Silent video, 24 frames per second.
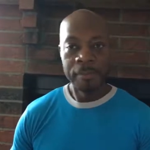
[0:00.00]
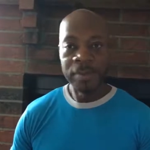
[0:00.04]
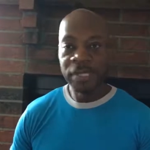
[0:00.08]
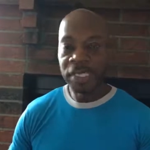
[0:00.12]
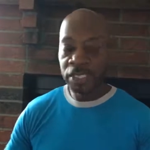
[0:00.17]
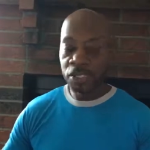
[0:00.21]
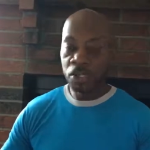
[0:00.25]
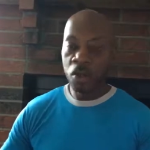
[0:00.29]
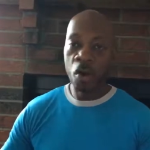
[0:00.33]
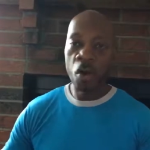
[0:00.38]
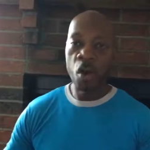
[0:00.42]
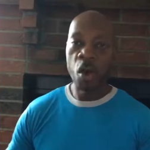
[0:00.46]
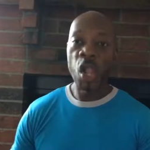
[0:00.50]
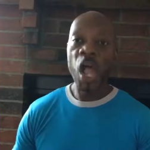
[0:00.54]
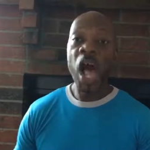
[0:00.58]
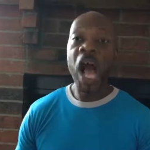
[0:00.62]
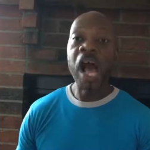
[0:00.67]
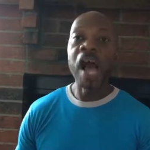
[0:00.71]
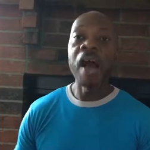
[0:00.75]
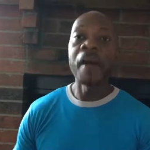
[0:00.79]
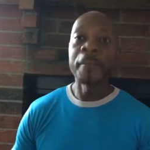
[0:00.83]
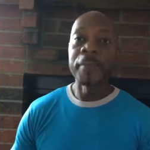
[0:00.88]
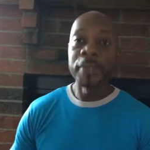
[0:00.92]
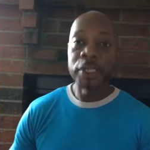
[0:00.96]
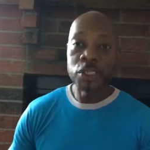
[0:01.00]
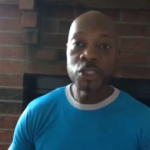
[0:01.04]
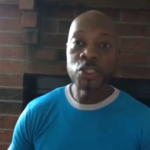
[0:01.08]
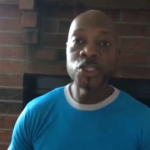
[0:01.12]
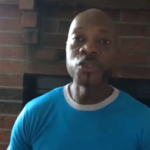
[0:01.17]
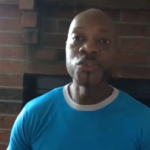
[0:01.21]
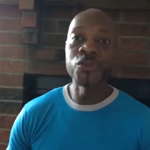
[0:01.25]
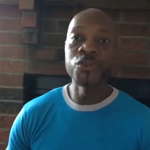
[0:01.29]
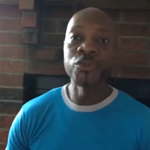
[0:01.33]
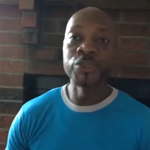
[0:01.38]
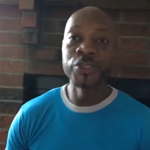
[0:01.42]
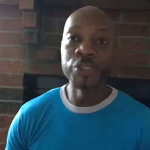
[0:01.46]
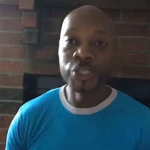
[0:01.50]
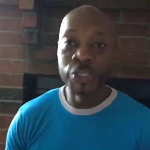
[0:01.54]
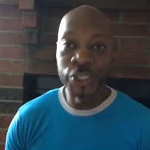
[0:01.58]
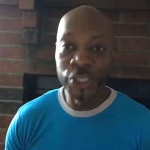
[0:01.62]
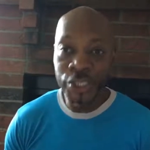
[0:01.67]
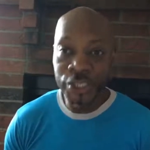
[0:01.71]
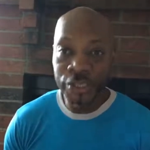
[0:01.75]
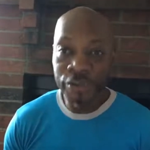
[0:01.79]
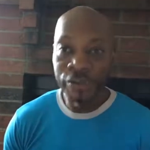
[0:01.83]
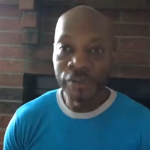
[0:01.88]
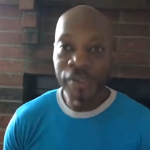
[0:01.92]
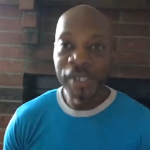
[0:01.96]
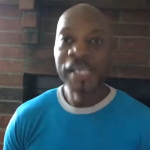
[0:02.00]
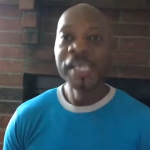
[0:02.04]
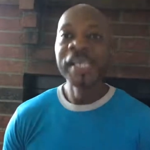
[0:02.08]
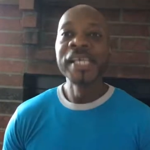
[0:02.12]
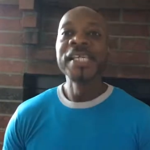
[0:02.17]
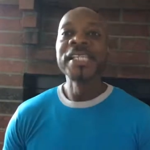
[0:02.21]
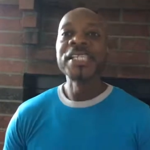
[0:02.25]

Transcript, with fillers: But it's all up to you.